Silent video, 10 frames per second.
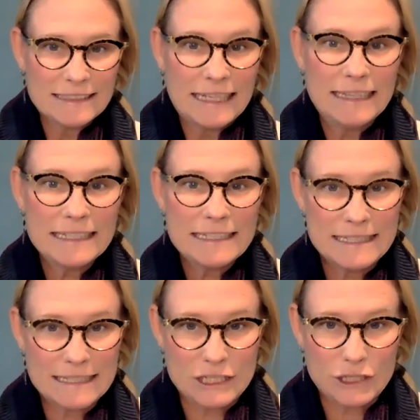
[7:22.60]
And this
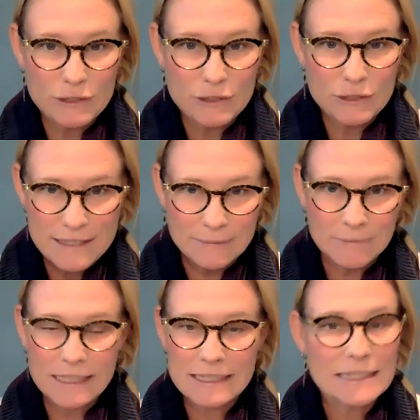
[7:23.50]
is a juicy one
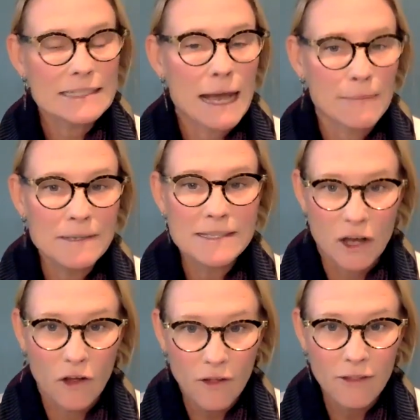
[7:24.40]
because this happens
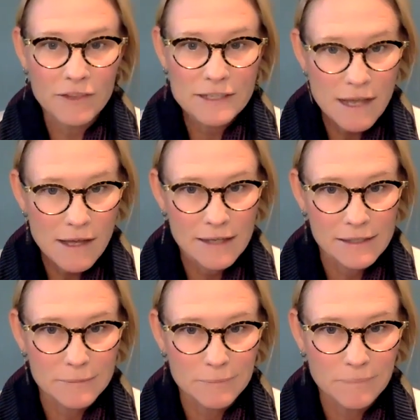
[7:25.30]
all the
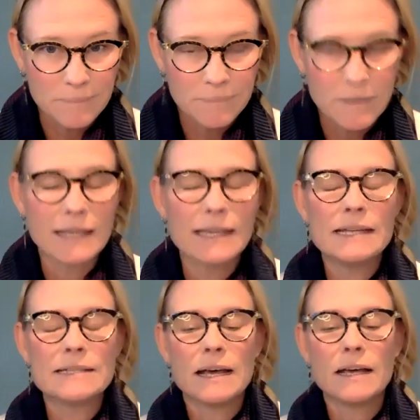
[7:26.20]
time. I
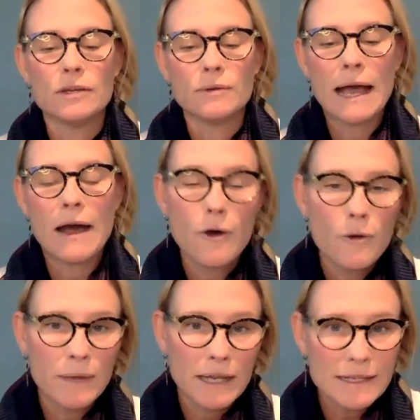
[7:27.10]
can't tell you
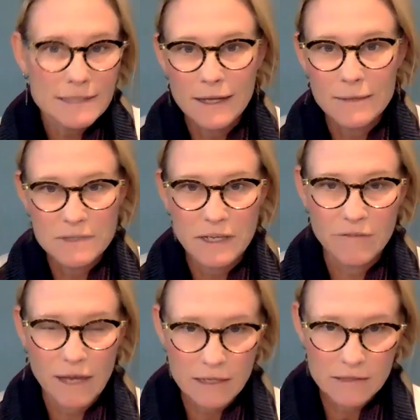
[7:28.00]
how many times
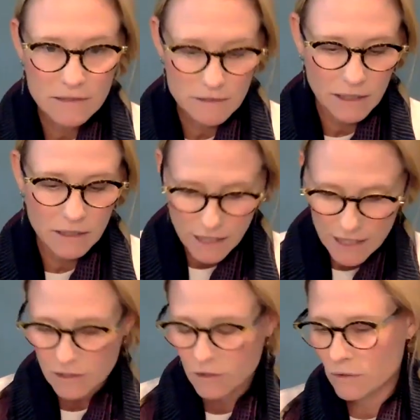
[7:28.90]
I've asked a
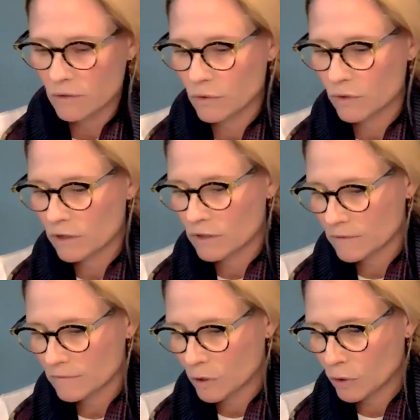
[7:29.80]
client
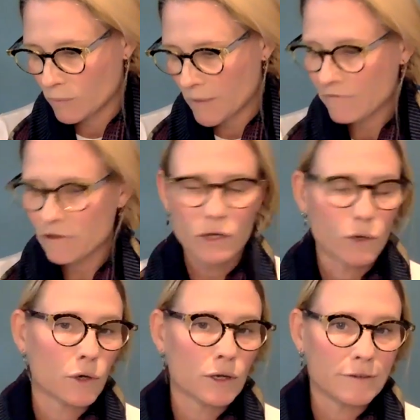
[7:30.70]
or whomever
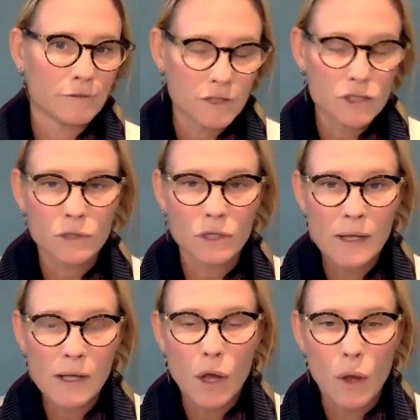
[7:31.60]
or an
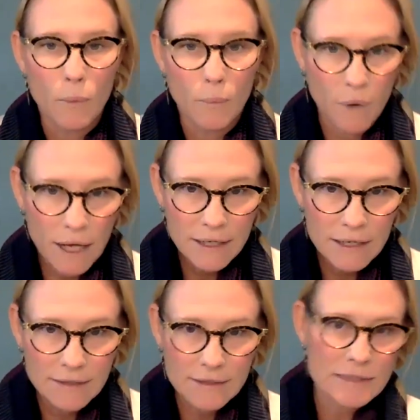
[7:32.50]
individual, why
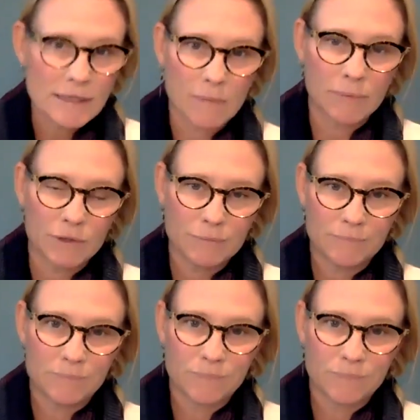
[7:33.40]
didn't this happen?